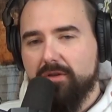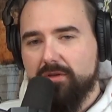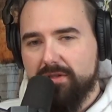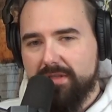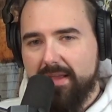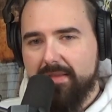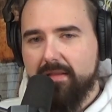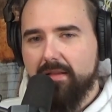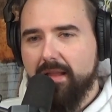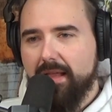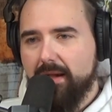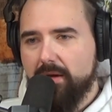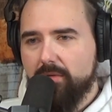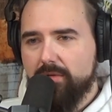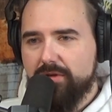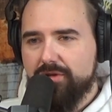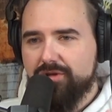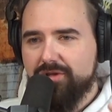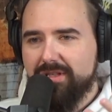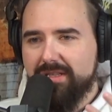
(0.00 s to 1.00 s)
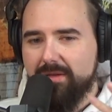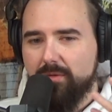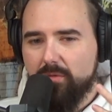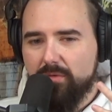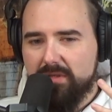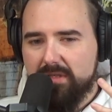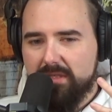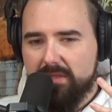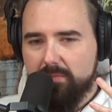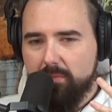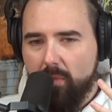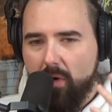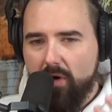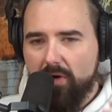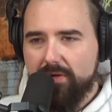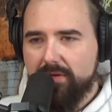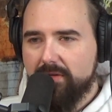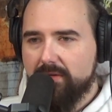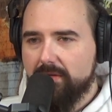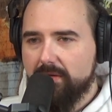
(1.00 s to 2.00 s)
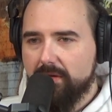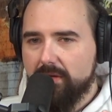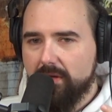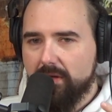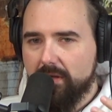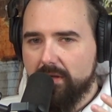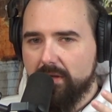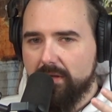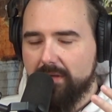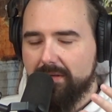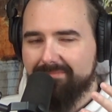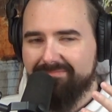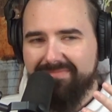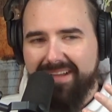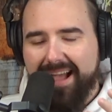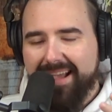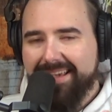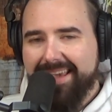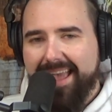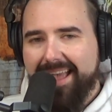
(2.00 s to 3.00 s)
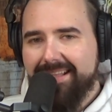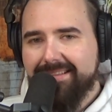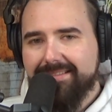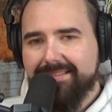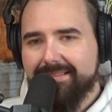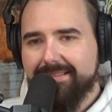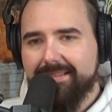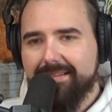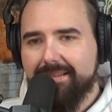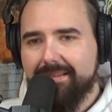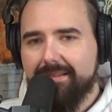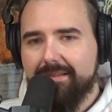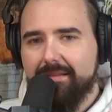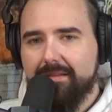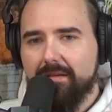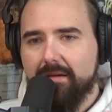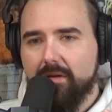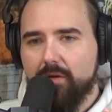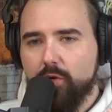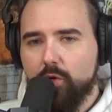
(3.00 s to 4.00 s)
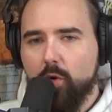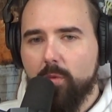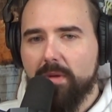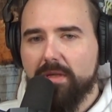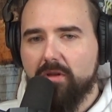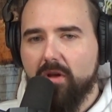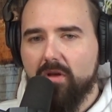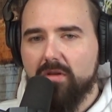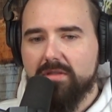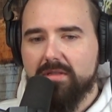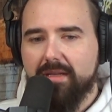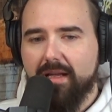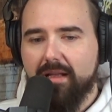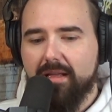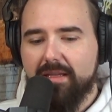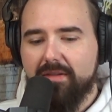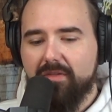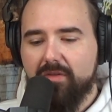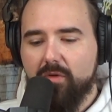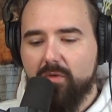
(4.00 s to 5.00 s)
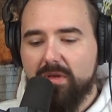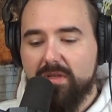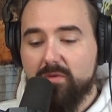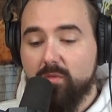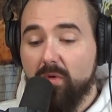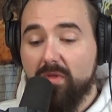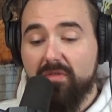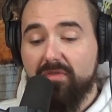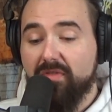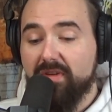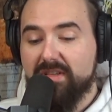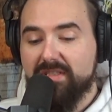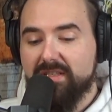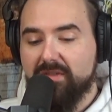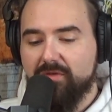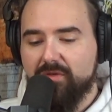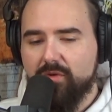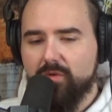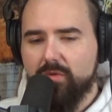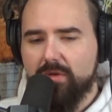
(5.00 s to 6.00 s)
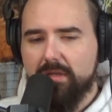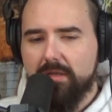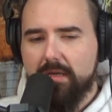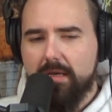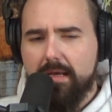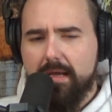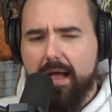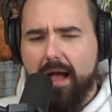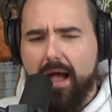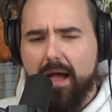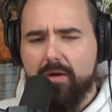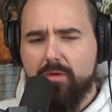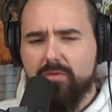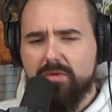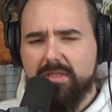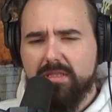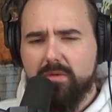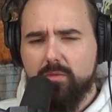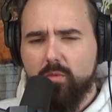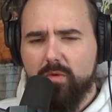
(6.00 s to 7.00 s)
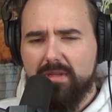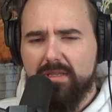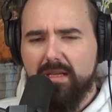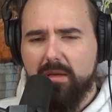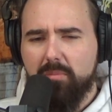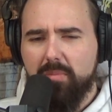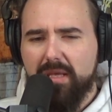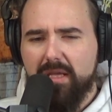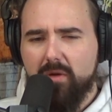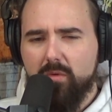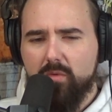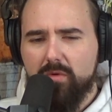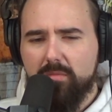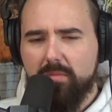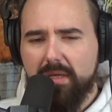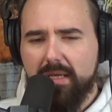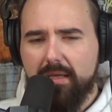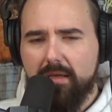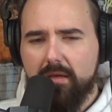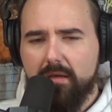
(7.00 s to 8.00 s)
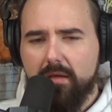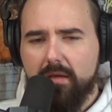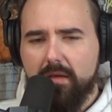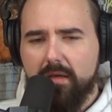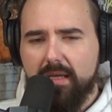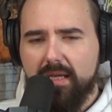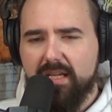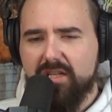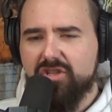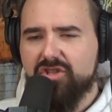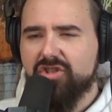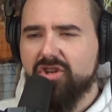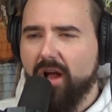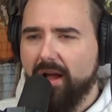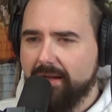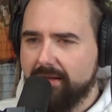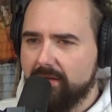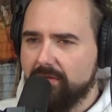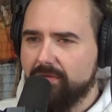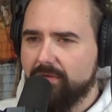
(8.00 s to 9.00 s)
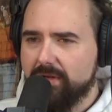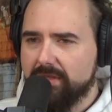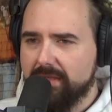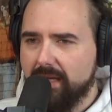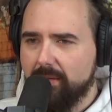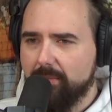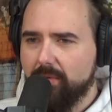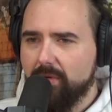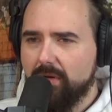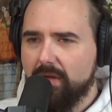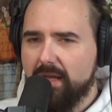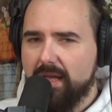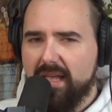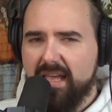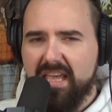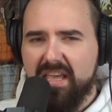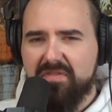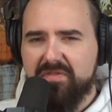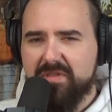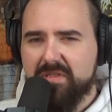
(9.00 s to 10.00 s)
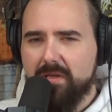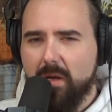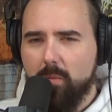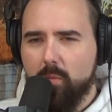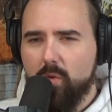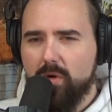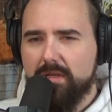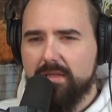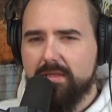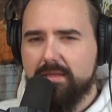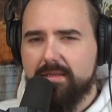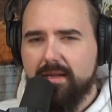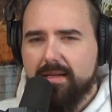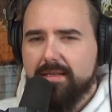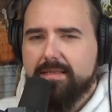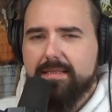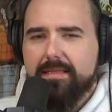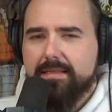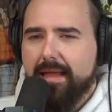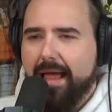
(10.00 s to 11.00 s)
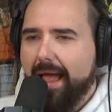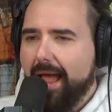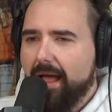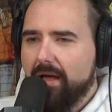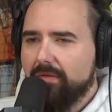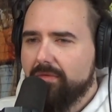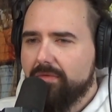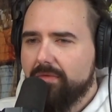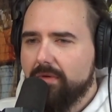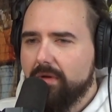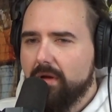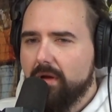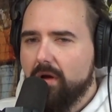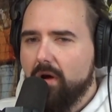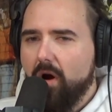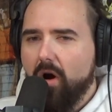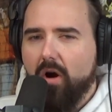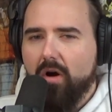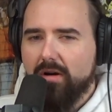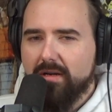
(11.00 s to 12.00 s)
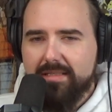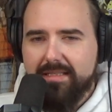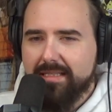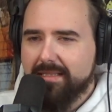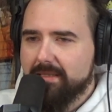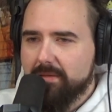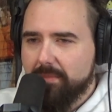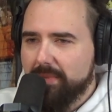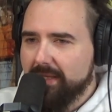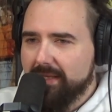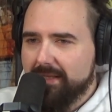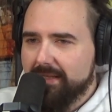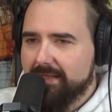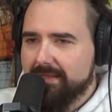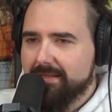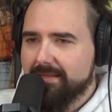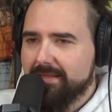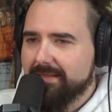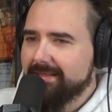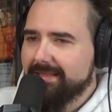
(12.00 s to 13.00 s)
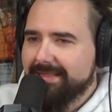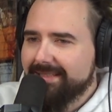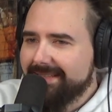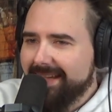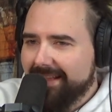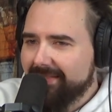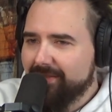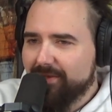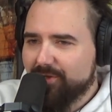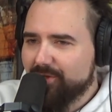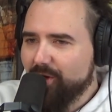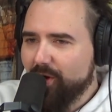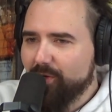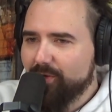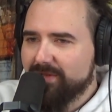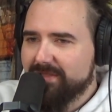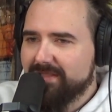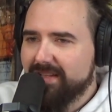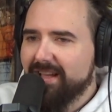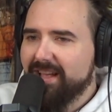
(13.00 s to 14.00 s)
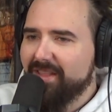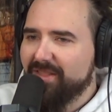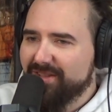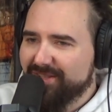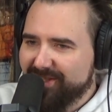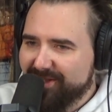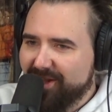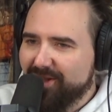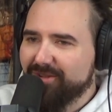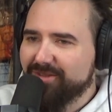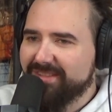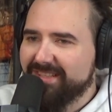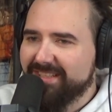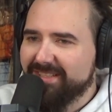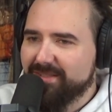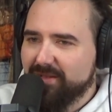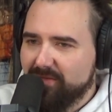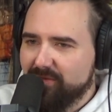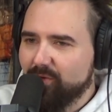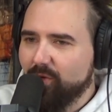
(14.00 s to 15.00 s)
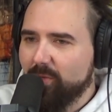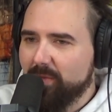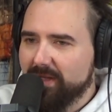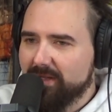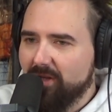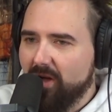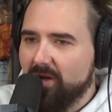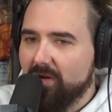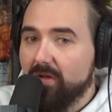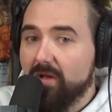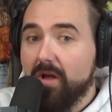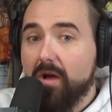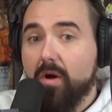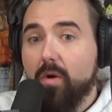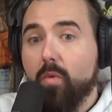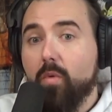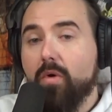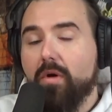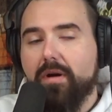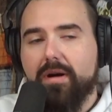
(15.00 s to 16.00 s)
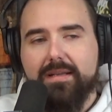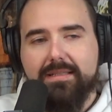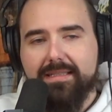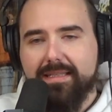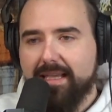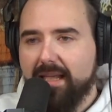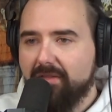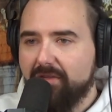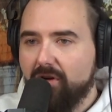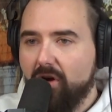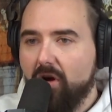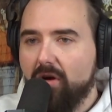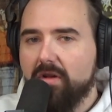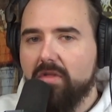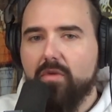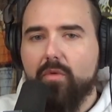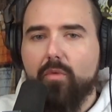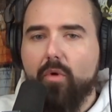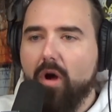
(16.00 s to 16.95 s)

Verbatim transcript: understand the language. He was smart. I can't see a Norm Macdonald style, even though he's one of the funniest to ever do it. I don't see what the appeal would be in China, for example, if someone doesn't have our sensibilities, doesn't get the jokes, the subtleties of Norm Macdonald. Whereas a Kevin Hart in The